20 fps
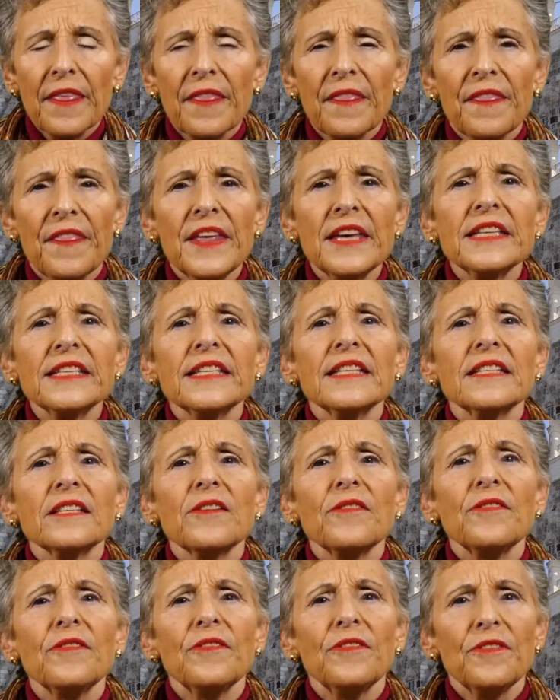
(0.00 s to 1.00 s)
This is
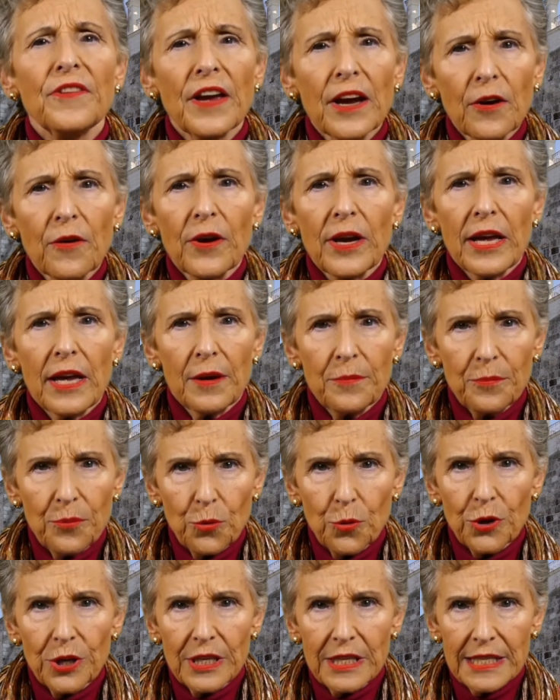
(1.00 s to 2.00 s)
a very
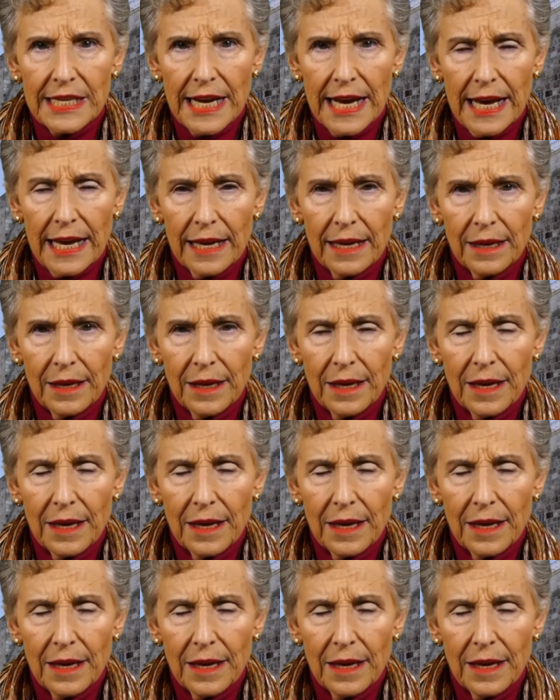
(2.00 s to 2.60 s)
important day